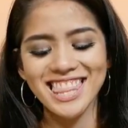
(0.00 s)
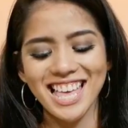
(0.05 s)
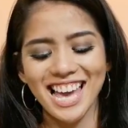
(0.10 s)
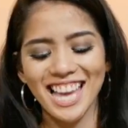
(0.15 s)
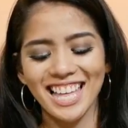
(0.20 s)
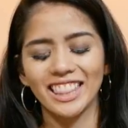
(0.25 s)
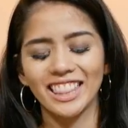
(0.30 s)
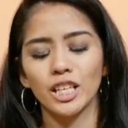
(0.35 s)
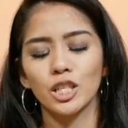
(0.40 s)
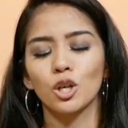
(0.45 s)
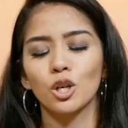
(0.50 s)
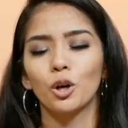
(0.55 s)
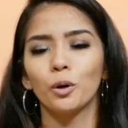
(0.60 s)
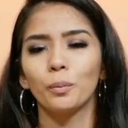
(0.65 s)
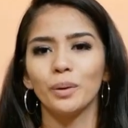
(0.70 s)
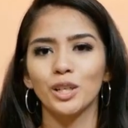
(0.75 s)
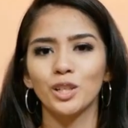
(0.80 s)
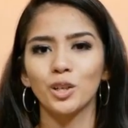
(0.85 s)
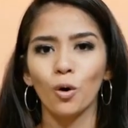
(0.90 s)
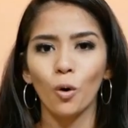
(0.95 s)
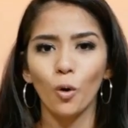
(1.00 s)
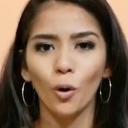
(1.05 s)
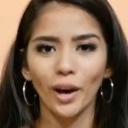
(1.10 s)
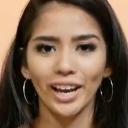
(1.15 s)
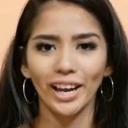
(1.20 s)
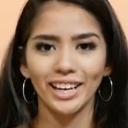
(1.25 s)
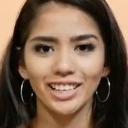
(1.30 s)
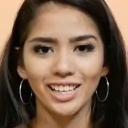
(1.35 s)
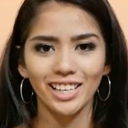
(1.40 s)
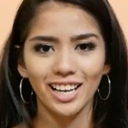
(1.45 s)
and then the TOBI
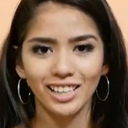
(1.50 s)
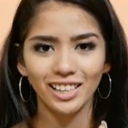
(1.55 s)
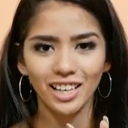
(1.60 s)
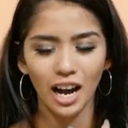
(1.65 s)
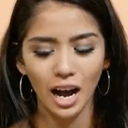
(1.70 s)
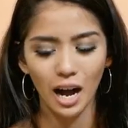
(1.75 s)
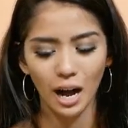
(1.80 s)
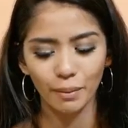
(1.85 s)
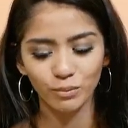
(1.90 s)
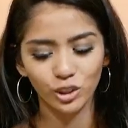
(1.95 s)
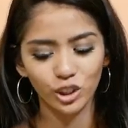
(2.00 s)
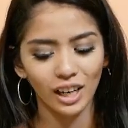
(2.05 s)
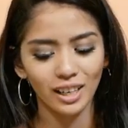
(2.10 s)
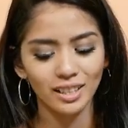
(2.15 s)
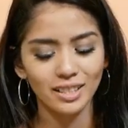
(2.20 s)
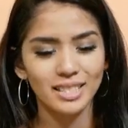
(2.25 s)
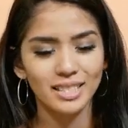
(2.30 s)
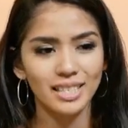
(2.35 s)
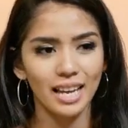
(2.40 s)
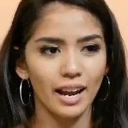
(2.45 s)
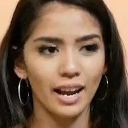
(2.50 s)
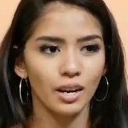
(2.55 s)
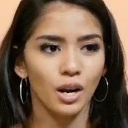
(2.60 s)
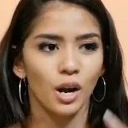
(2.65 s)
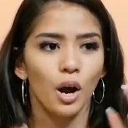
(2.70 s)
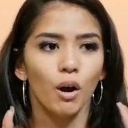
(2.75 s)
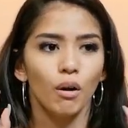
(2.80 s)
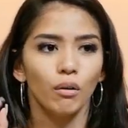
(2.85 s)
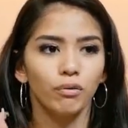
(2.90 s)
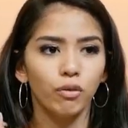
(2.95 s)
Koi gel
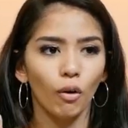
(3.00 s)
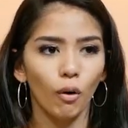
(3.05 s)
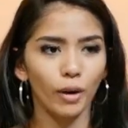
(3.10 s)
set